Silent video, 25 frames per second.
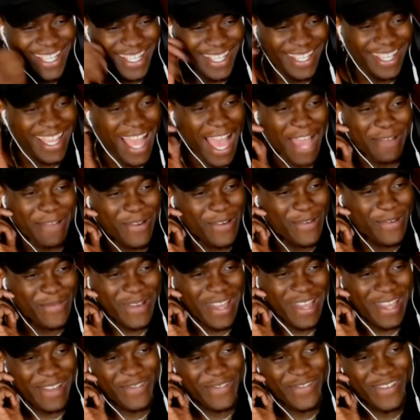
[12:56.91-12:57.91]
I won't
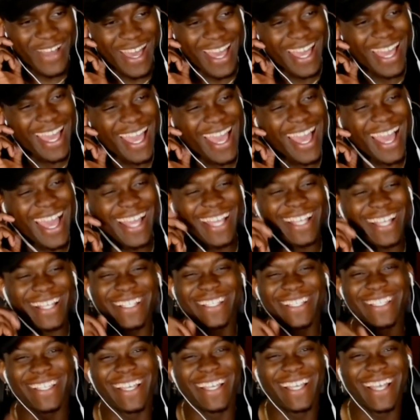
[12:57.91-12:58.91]
wait.
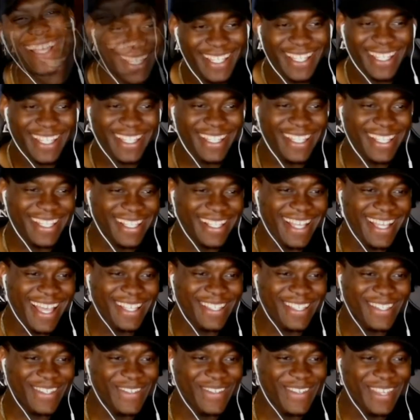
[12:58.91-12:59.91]
Facts. This
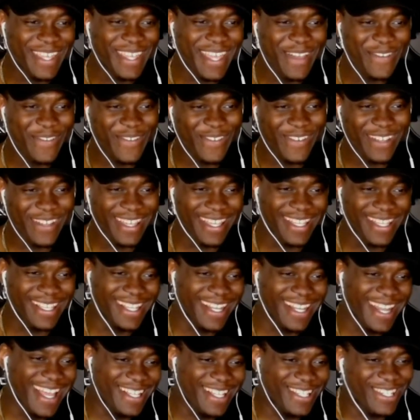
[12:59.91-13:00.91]
guy's too carefree.
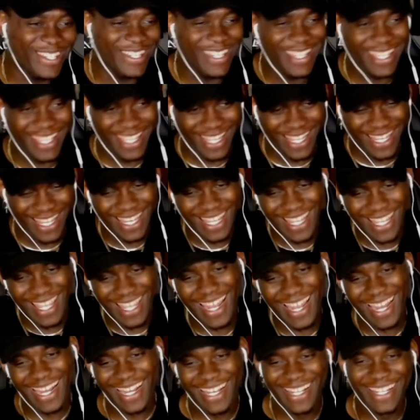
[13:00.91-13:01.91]
Isn't that cheating?
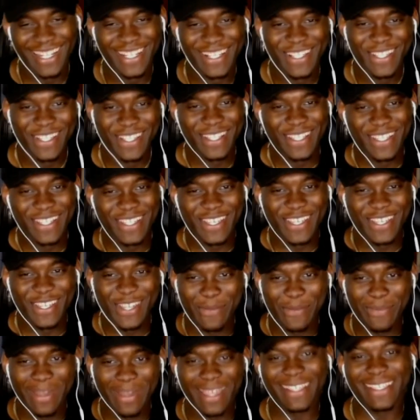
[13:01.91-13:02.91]

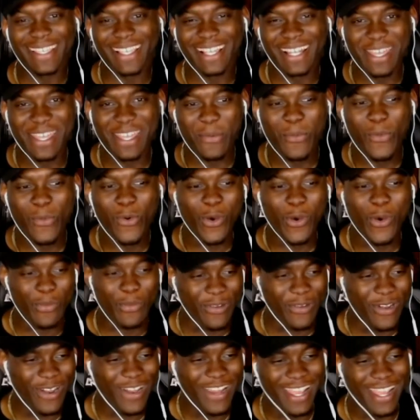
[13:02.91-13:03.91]
You're basically in war,
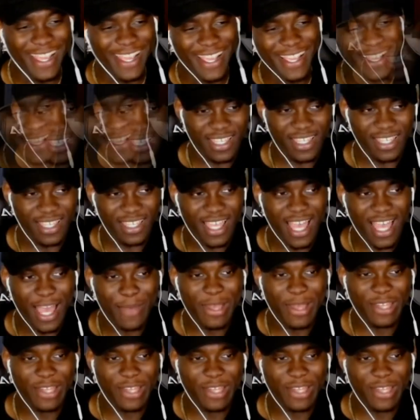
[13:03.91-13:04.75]
bro. How about